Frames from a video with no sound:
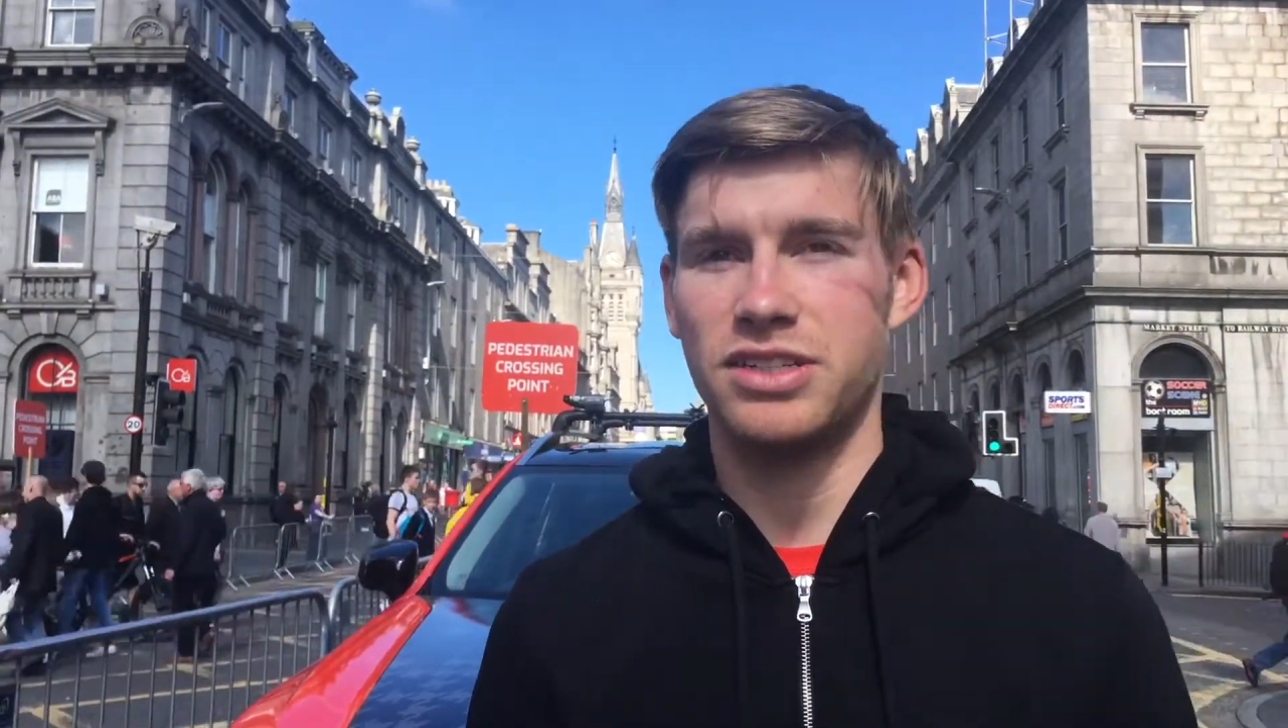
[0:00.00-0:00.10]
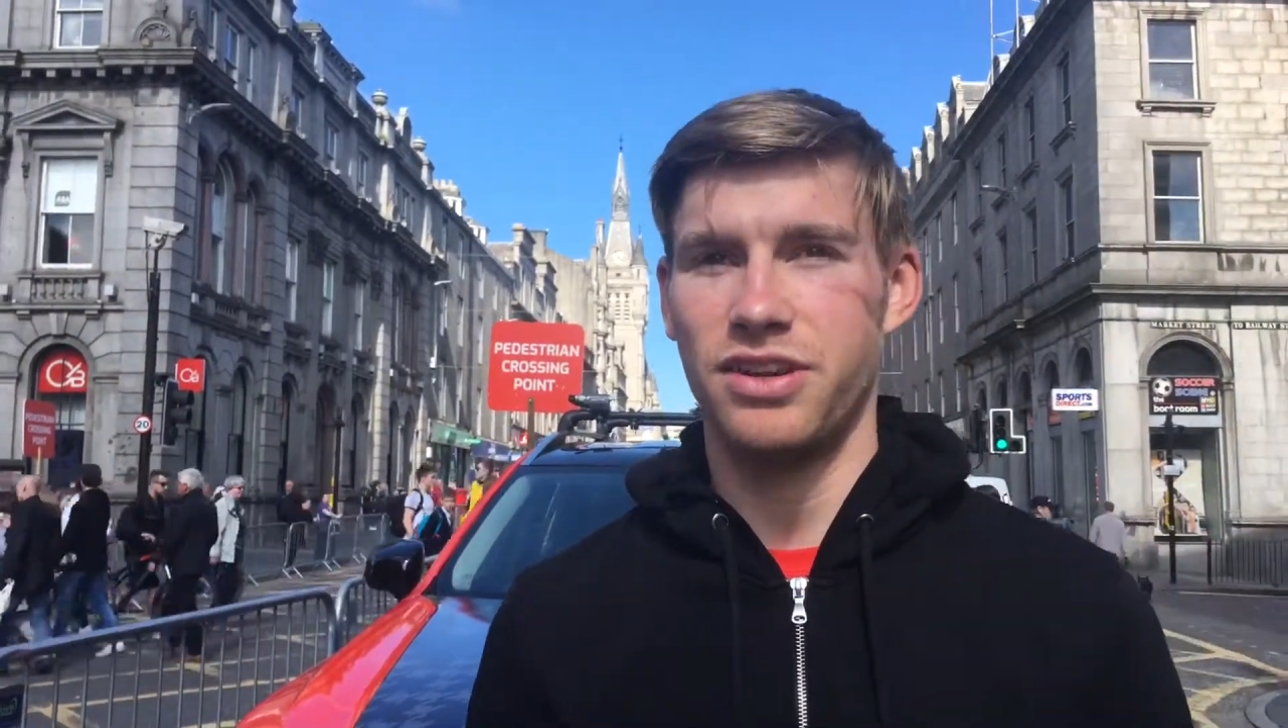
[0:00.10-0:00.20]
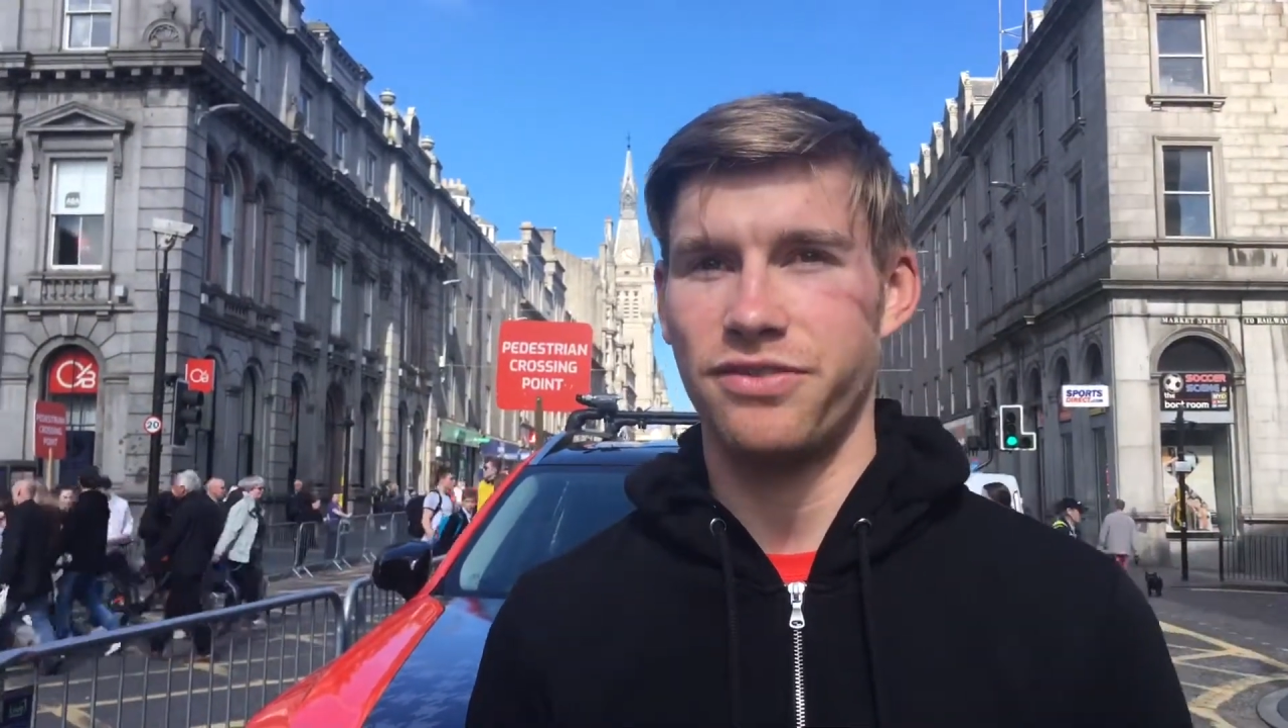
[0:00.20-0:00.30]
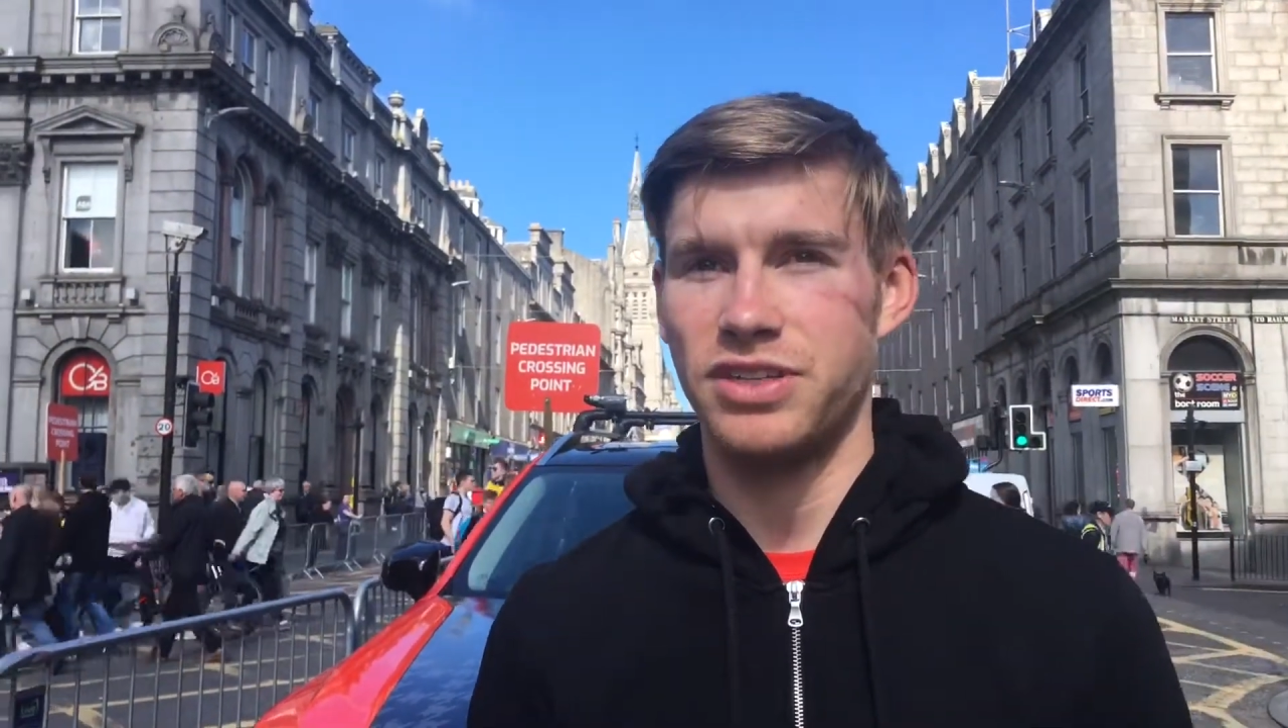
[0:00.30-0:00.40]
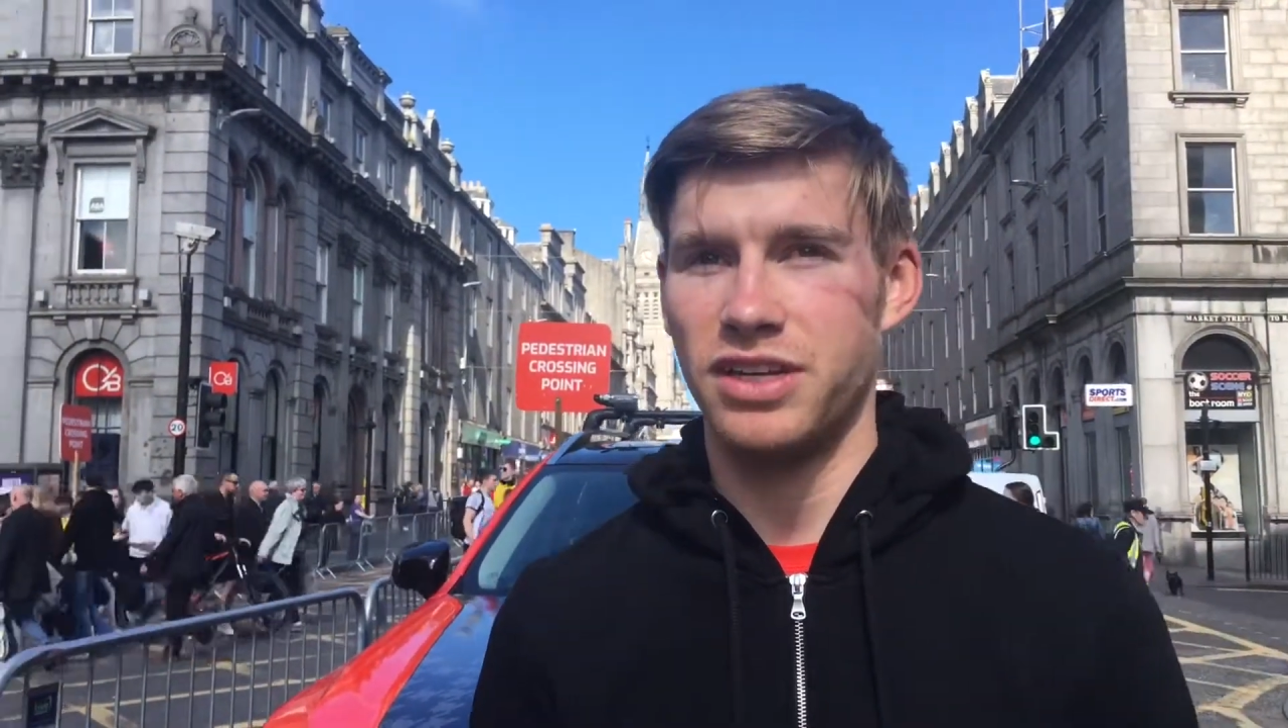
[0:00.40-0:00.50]
because
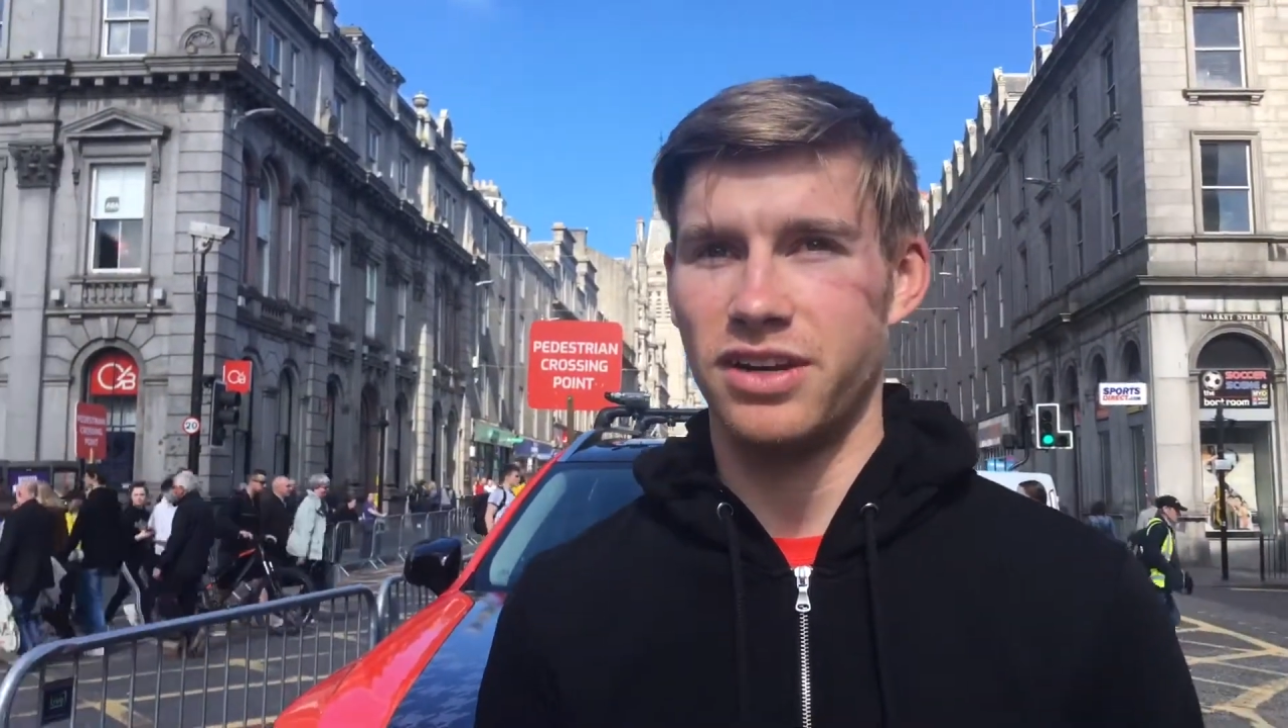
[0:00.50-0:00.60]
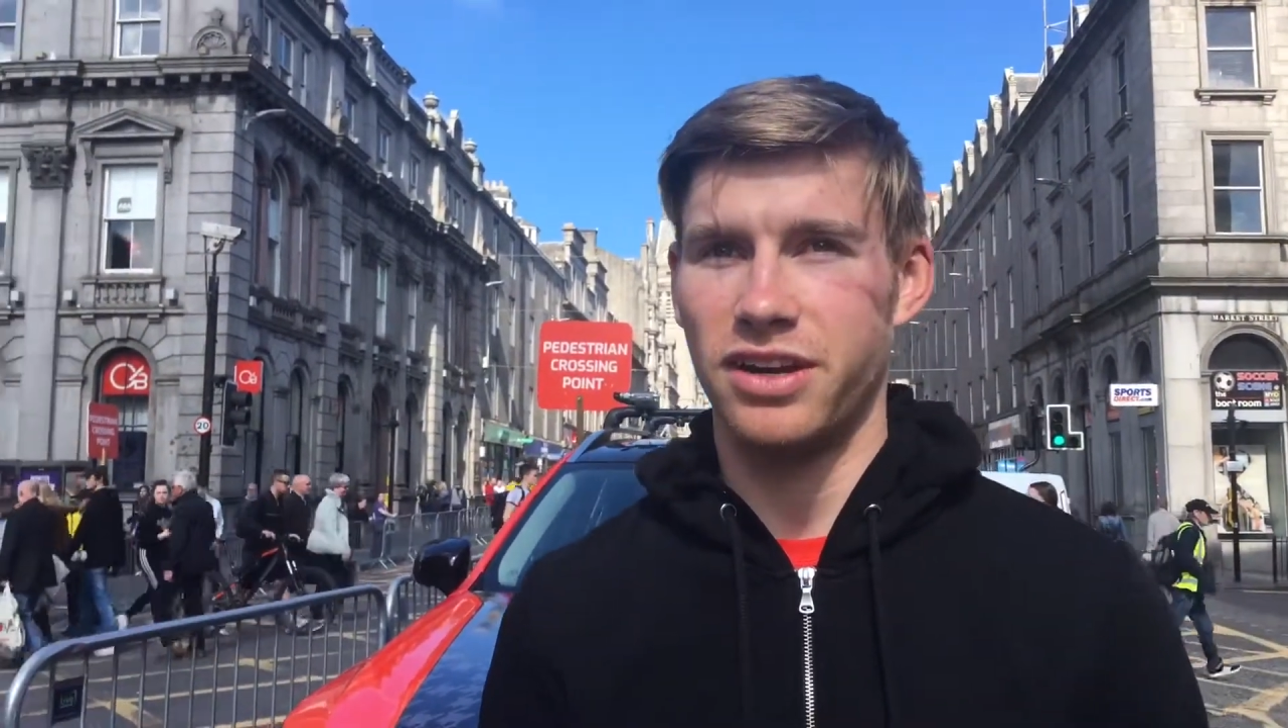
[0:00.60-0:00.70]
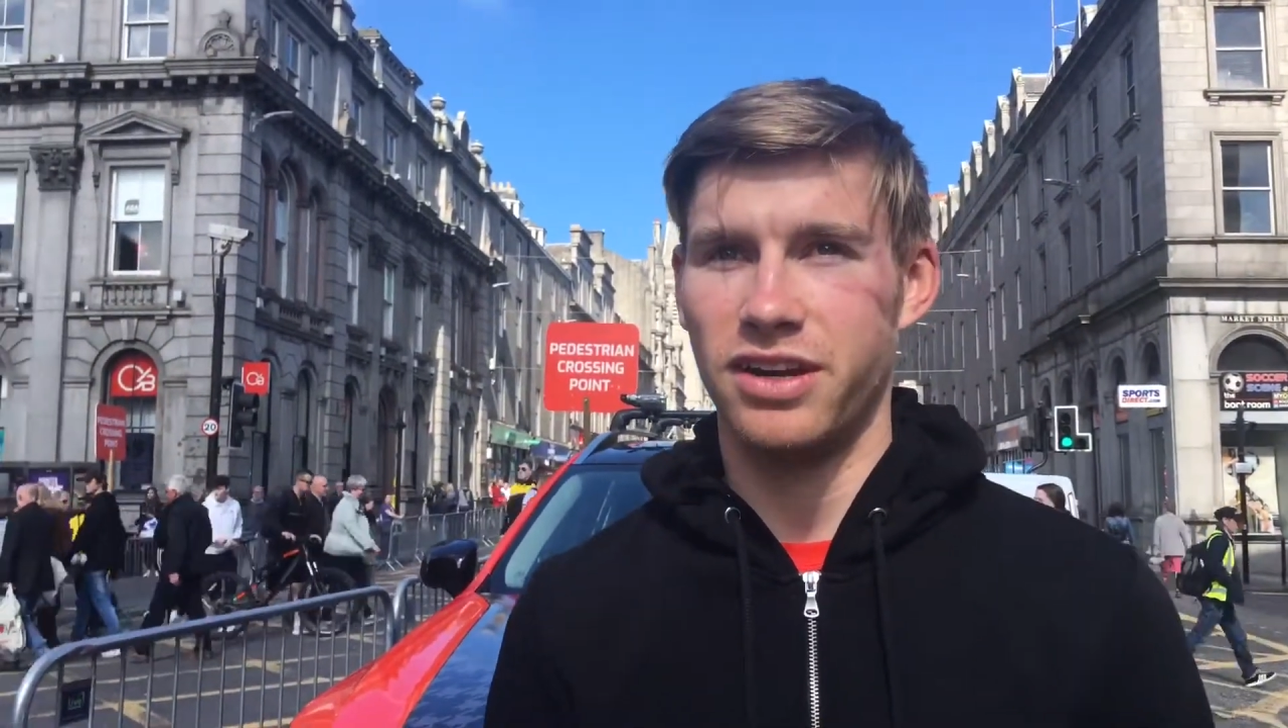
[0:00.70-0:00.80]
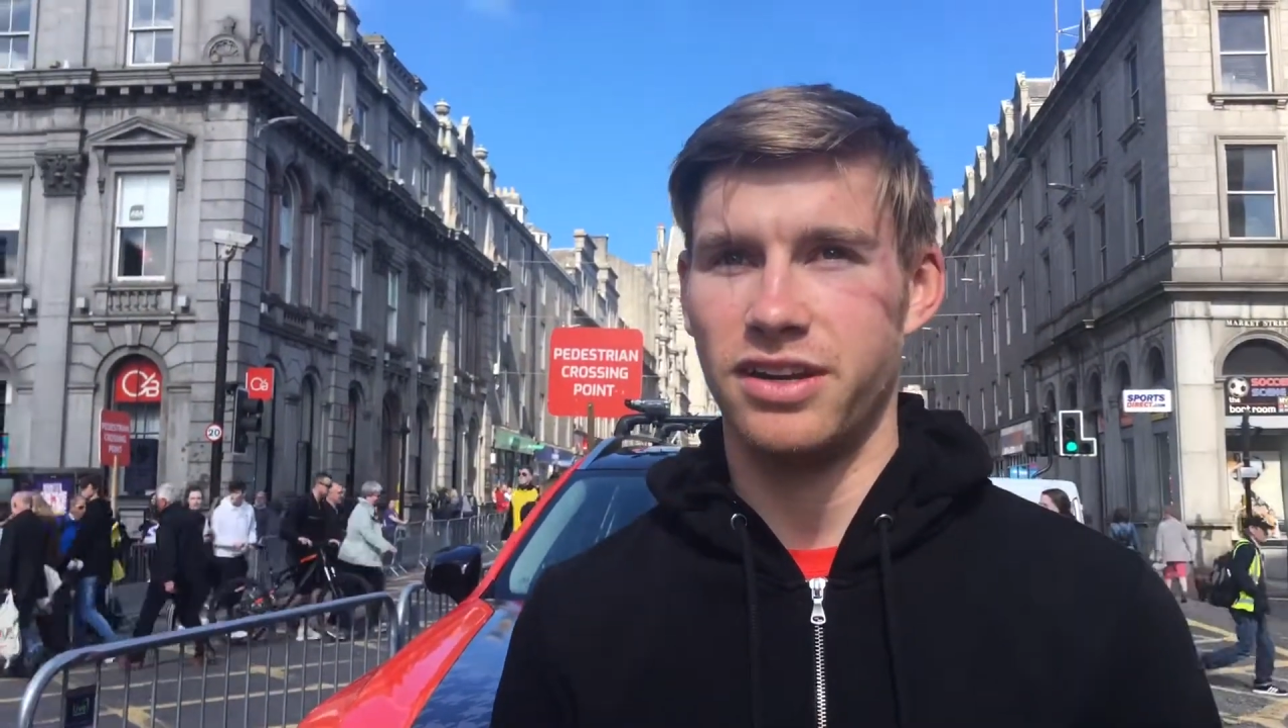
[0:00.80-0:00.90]
obviously you've got